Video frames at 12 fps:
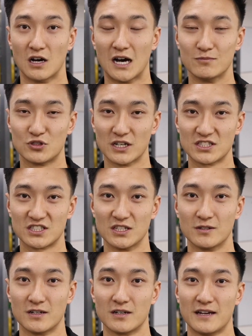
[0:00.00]
I'm
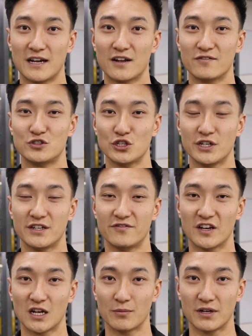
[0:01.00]
Justin, Head of Junior
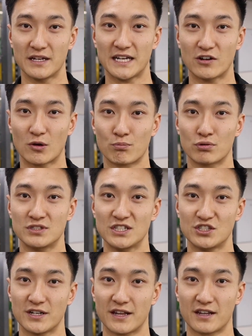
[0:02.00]
Development here at
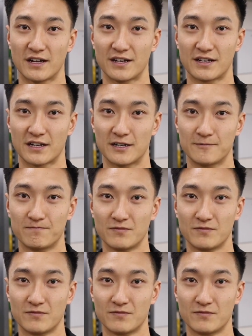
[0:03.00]
Precision Athletica.